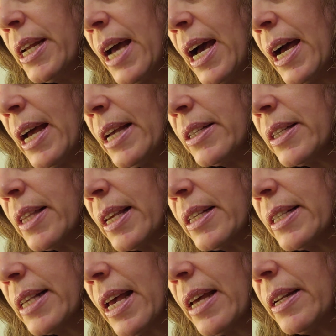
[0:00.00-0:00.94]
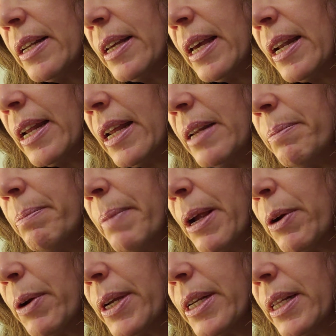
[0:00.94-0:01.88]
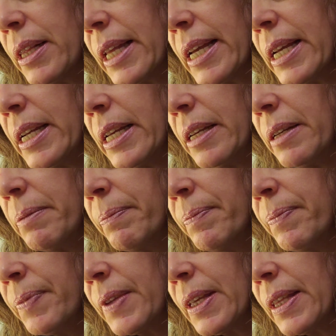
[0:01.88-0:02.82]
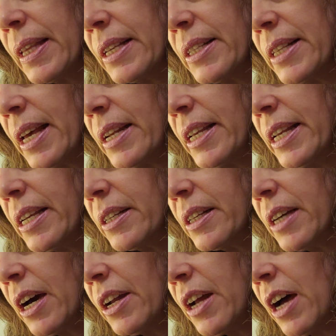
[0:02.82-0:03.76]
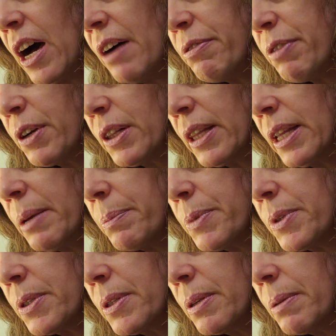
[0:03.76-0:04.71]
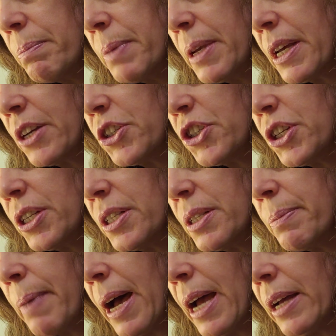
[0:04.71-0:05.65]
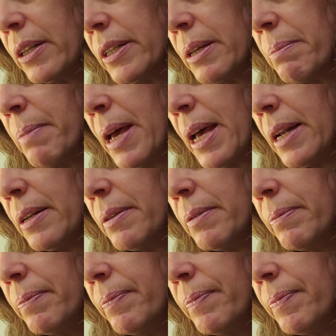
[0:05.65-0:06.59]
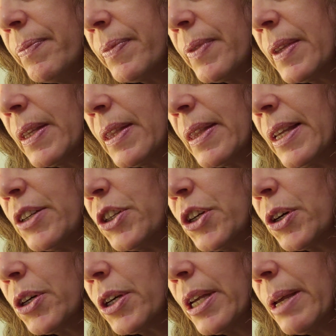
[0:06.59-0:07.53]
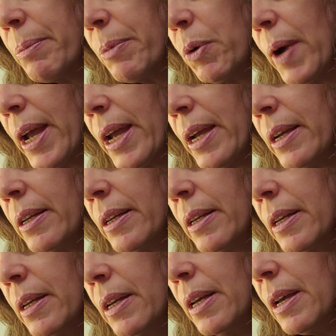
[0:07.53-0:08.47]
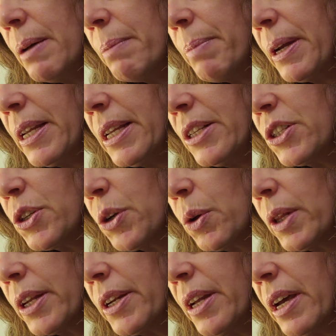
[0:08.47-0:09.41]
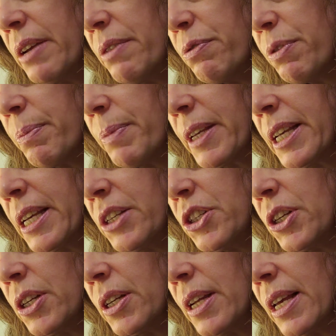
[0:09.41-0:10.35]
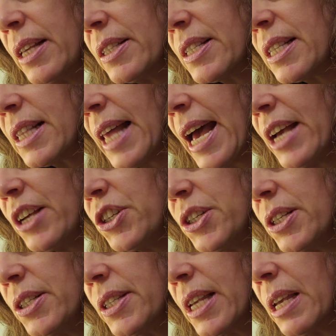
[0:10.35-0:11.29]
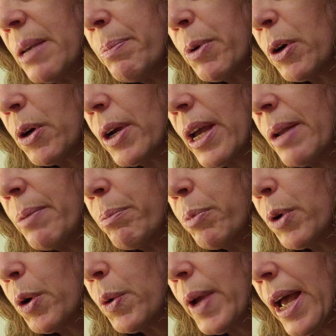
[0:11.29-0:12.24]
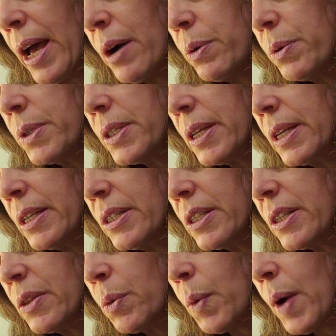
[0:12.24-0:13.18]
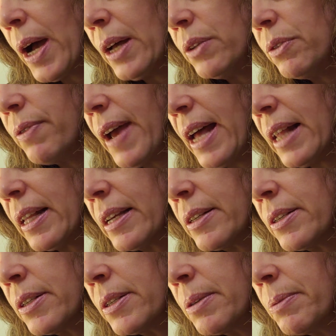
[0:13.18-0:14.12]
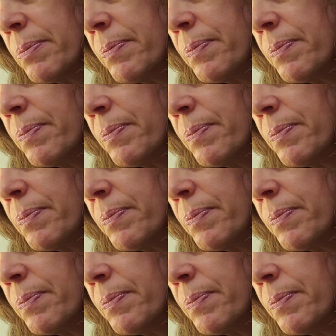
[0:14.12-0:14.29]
eyes, they said, and had married a lady. They said he had cut off her lips because she smiled at men. They took him away, but he stole a knife from the kitchen and slashed his keeper and broke out into the wild valleys.